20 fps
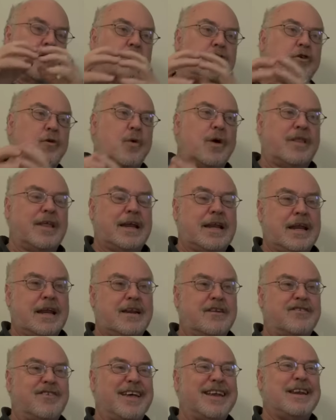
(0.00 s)
So what they
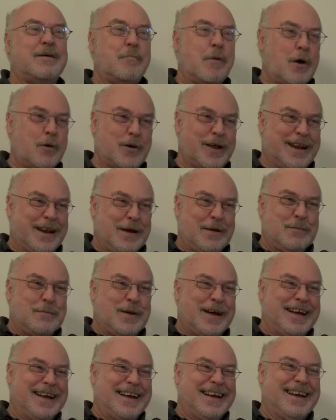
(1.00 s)
did is they demoted
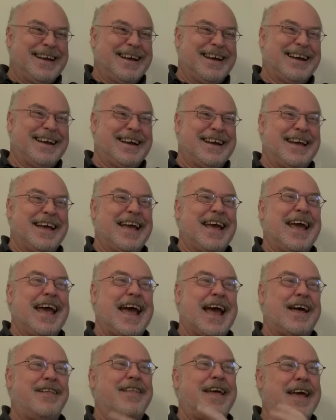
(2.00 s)
him,
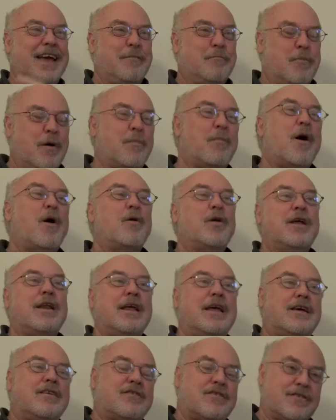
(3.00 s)
and they promoted
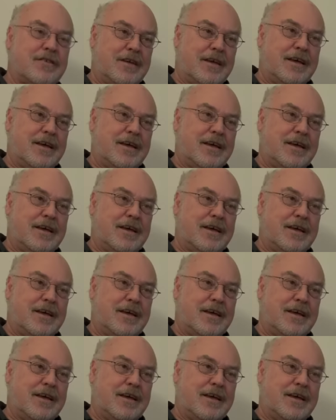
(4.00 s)
his,